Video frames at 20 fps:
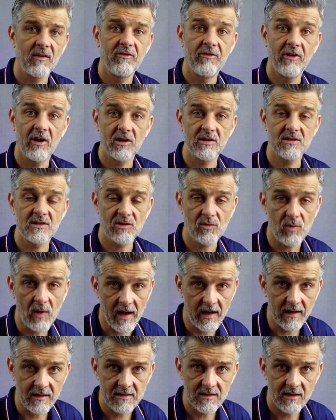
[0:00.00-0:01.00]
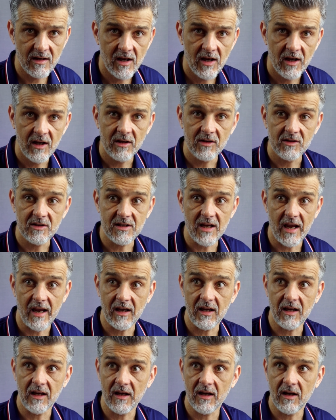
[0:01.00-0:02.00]
first squares,
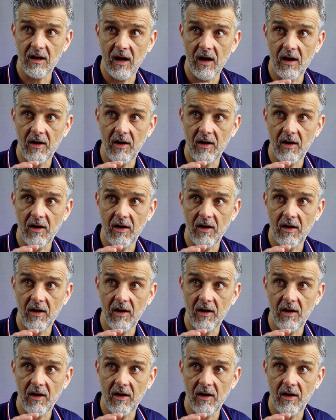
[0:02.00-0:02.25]
taking